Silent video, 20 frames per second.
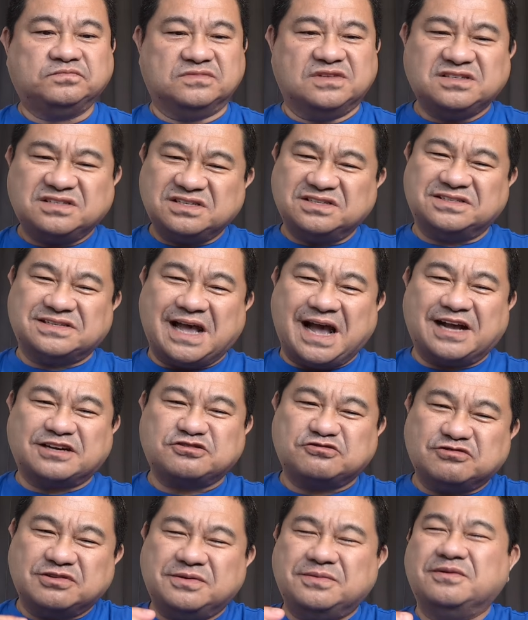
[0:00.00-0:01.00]
This is
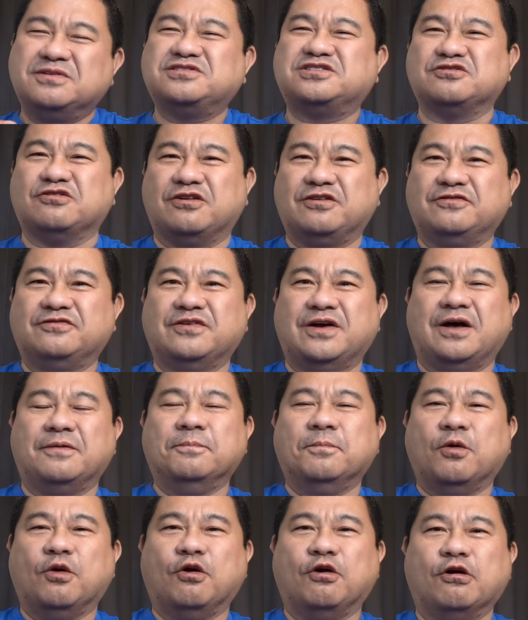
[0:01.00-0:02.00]
actually sort of a
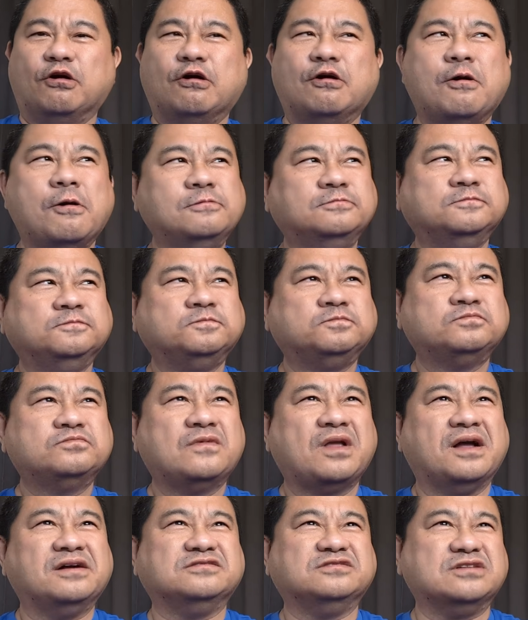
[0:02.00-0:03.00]
more
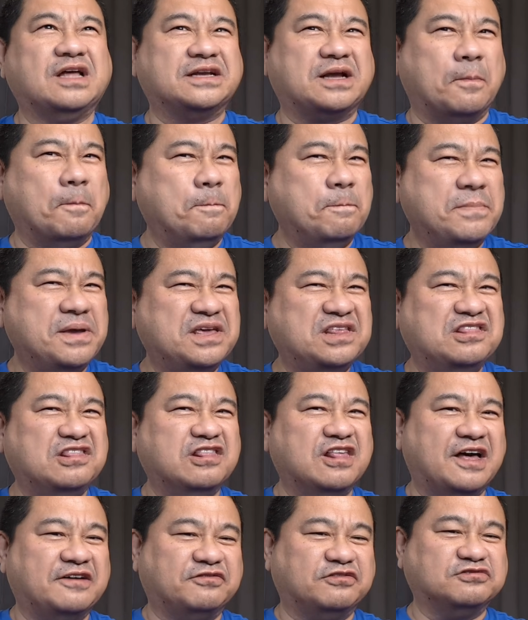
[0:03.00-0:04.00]
like a
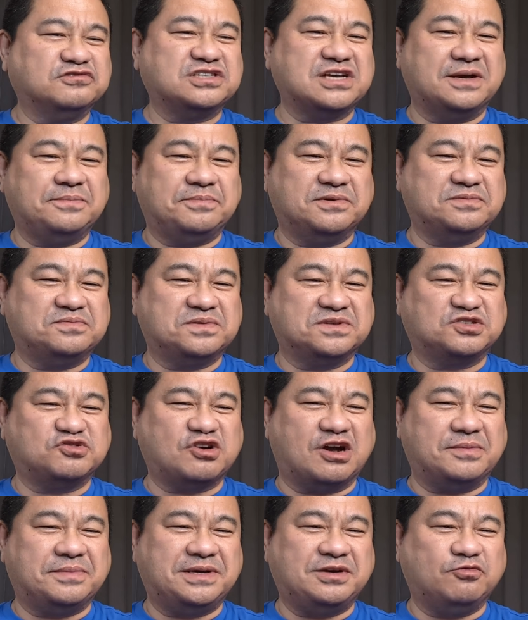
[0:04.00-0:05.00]
mid-level type of
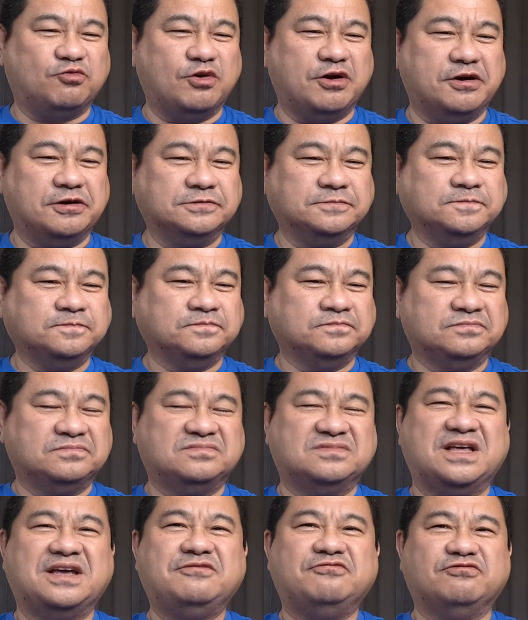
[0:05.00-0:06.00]
pastrami where
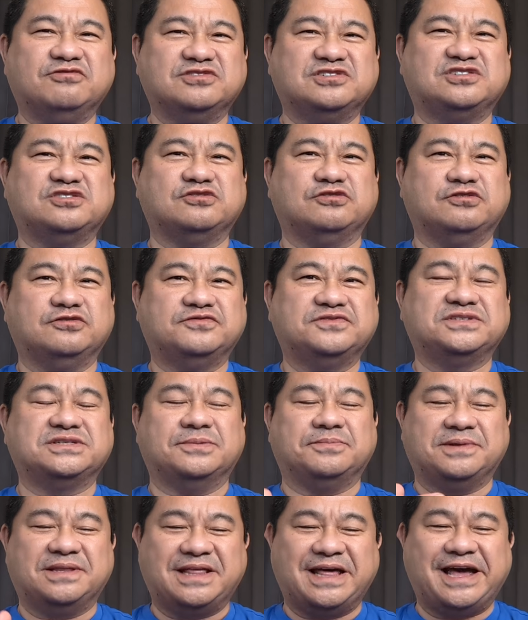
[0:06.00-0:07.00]
they reserve
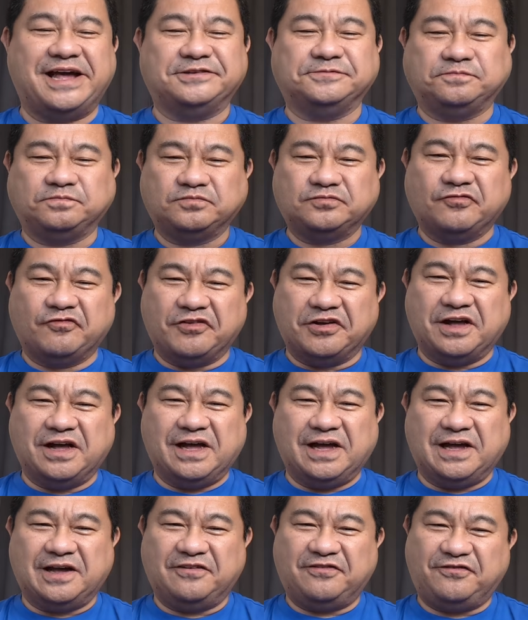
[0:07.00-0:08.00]
some of that
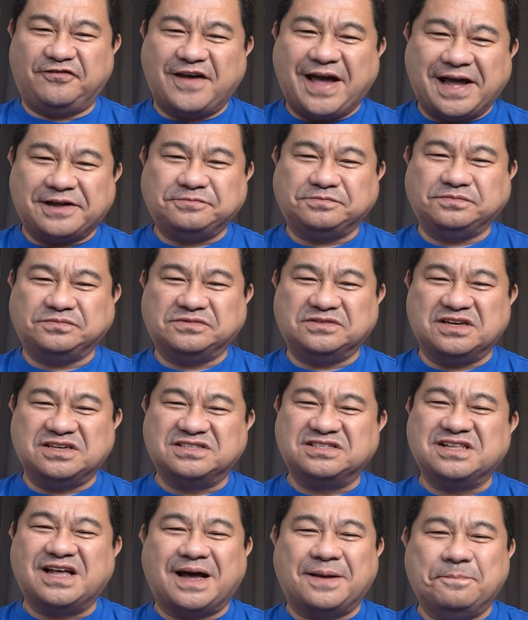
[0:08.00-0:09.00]
fat.
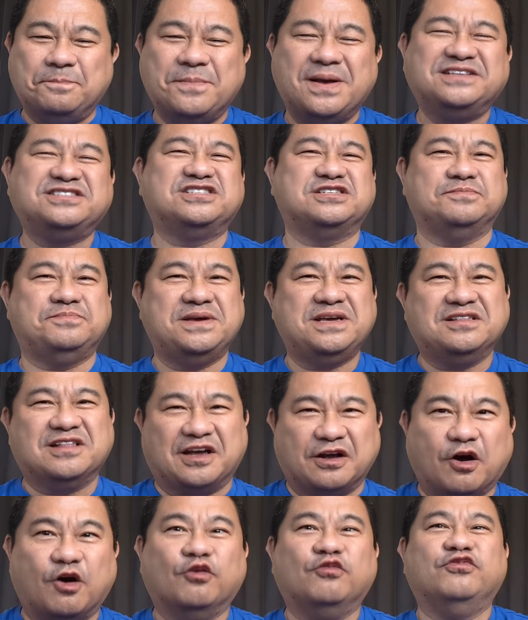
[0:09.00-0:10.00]
Is not meant to be
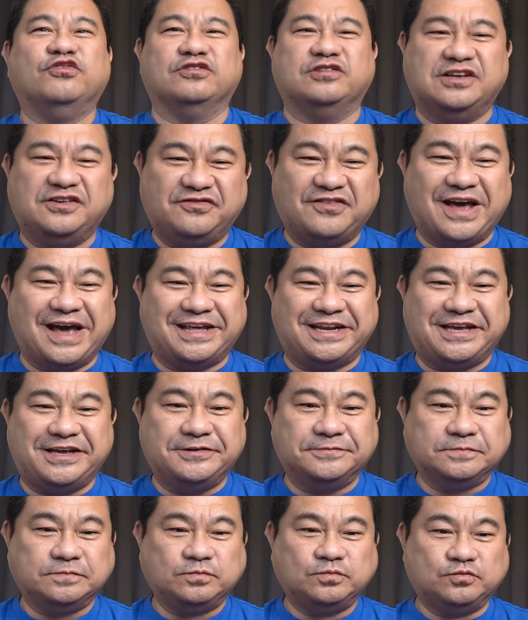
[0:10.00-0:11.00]
like overly fatty,